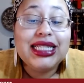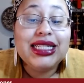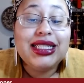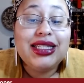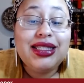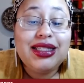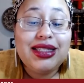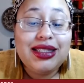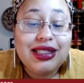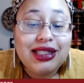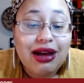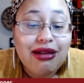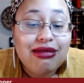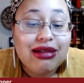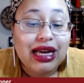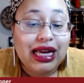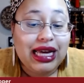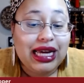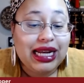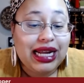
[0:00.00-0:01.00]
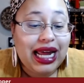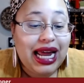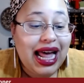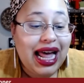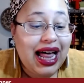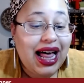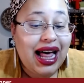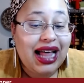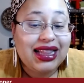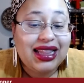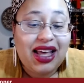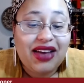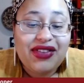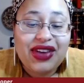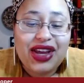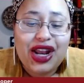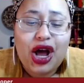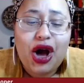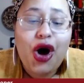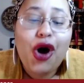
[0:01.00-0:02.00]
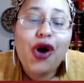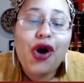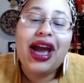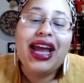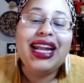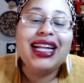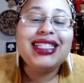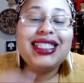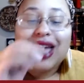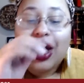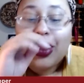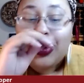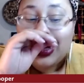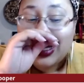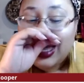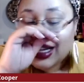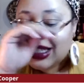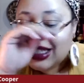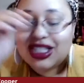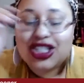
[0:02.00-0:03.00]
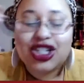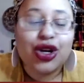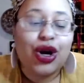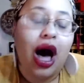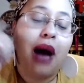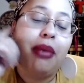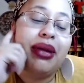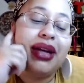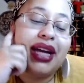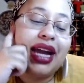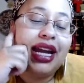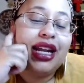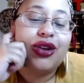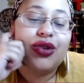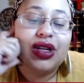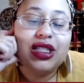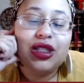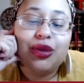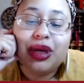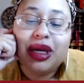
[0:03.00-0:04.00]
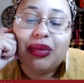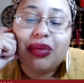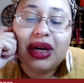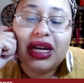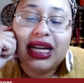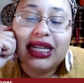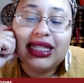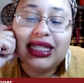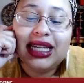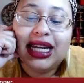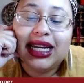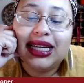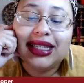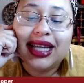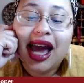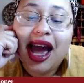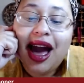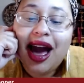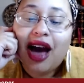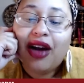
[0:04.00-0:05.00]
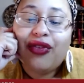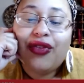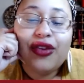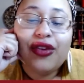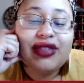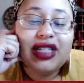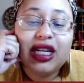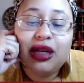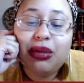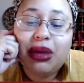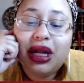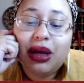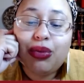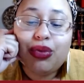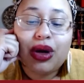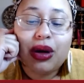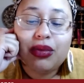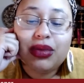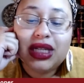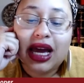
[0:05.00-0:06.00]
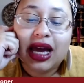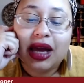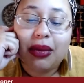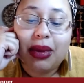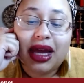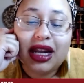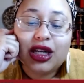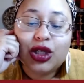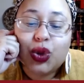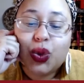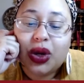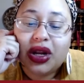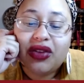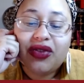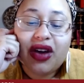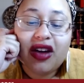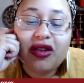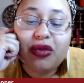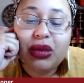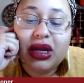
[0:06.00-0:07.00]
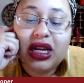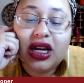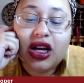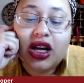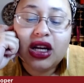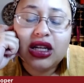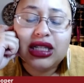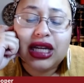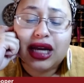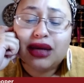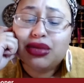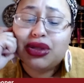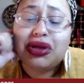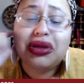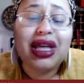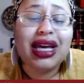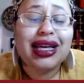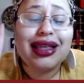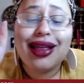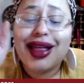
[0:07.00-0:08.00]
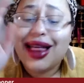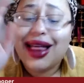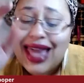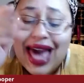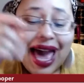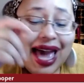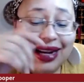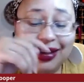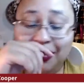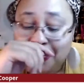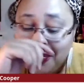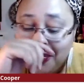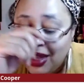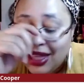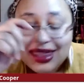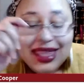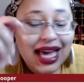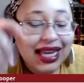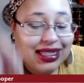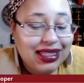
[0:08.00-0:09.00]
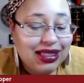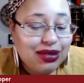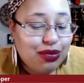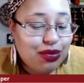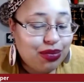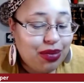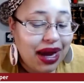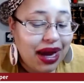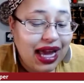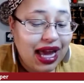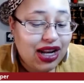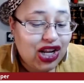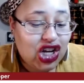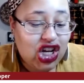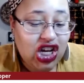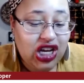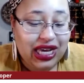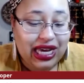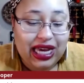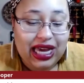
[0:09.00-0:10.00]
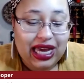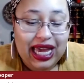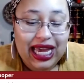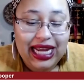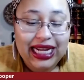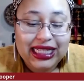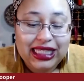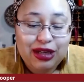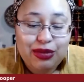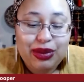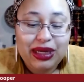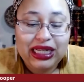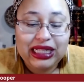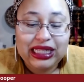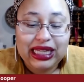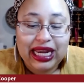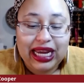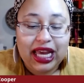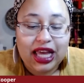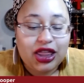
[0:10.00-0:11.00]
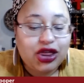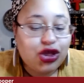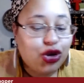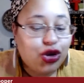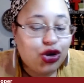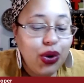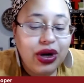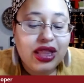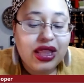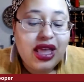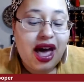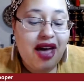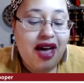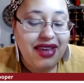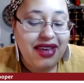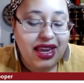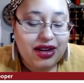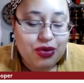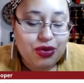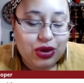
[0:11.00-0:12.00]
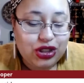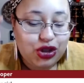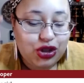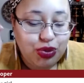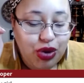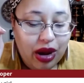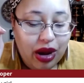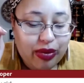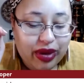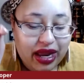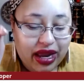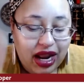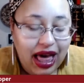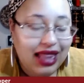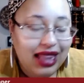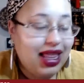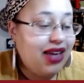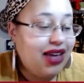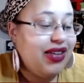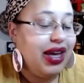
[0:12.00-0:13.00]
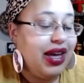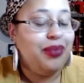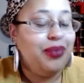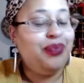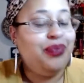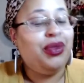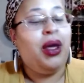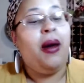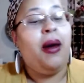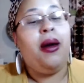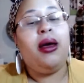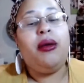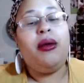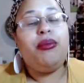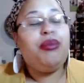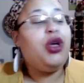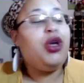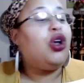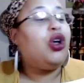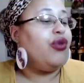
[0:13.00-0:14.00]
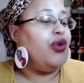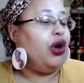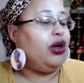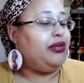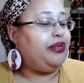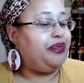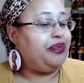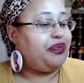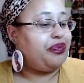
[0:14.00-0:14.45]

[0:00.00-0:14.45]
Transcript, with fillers: So good. I love it. Oh, and it sounded like such a complicated recipe, but it says a 15 minute prep time and a 25 minute cook time. So like that, that's my kind of cooking. Easy peasy. Throw it in the oven once you prep it. I love it. Beautiful.